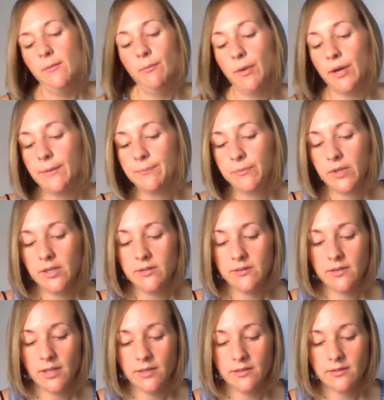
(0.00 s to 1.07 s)
But it
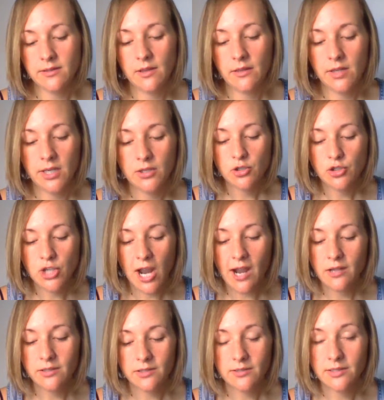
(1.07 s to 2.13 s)
says, the
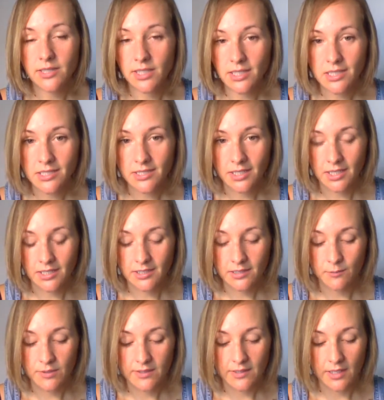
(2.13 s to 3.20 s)
child is key to
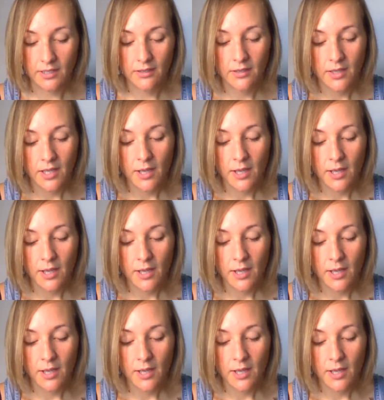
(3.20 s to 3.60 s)
intimacy.